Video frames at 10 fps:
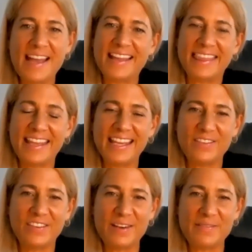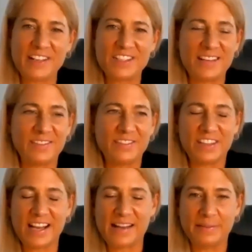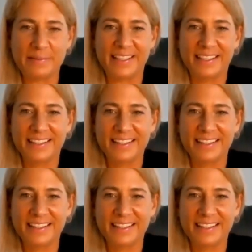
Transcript: Yeah, thank you very much, David, for having me.